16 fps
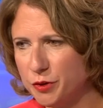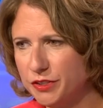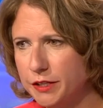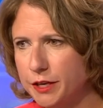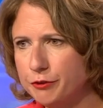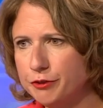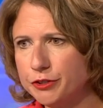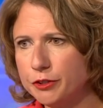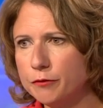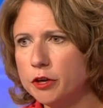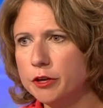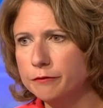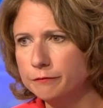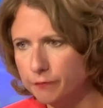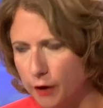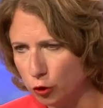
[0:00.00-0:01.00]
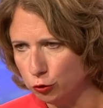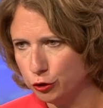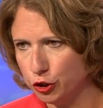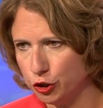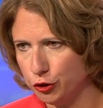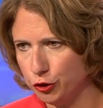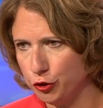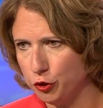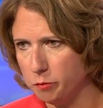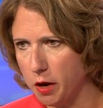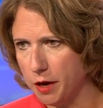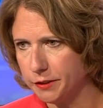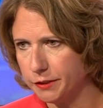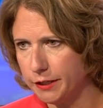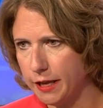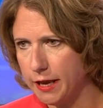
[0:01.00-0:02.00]
a series of convulsions, you
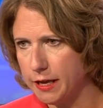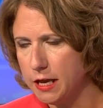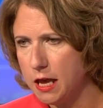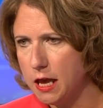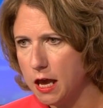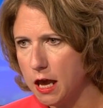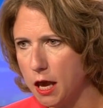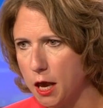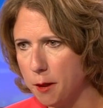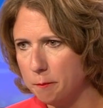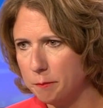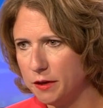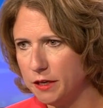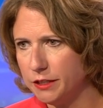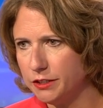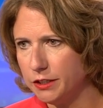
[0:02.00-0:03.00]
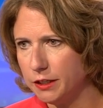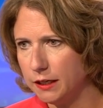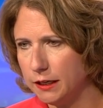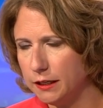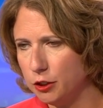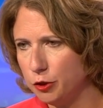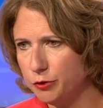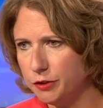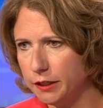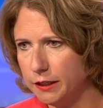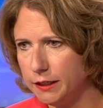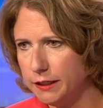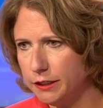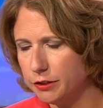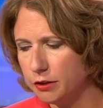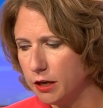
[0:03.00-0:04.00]
might say, politically. Losing a
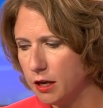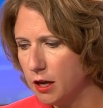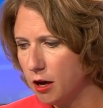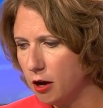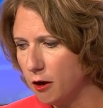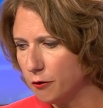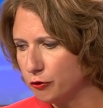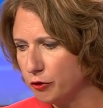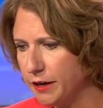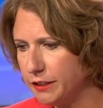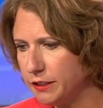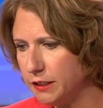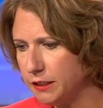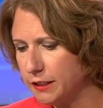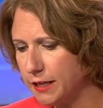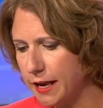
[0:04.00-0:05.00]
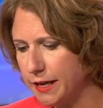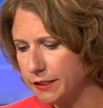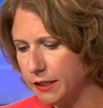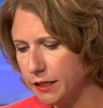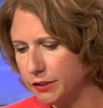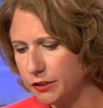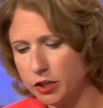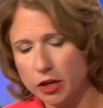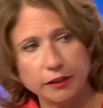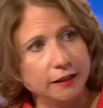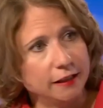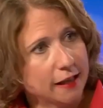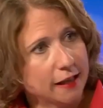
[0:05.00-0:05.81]
leader after 18 days is certainly